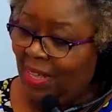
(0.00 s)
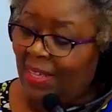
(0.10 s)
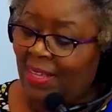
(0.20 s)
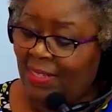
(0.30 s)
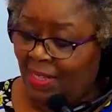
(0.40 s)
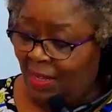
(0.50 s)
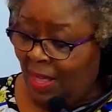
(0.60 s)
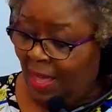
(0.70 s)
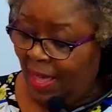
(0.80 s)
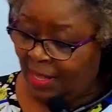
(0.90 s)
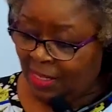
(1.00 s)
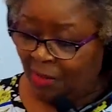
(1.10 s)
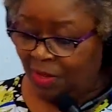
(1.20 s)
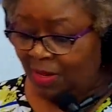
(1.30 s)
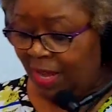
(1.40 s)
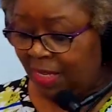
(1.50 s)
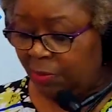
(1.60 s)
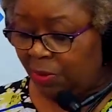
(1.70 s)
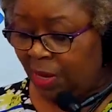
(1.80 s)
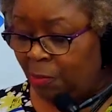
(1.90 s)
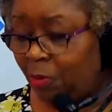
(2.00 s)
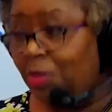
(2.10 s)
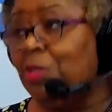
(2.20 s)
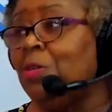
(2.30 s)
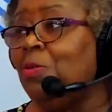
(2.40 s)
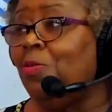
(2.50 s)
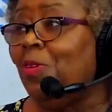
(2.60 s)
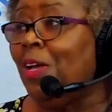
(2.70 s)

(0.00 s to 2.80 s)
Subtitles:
Yes. And so the next one, I'm going to do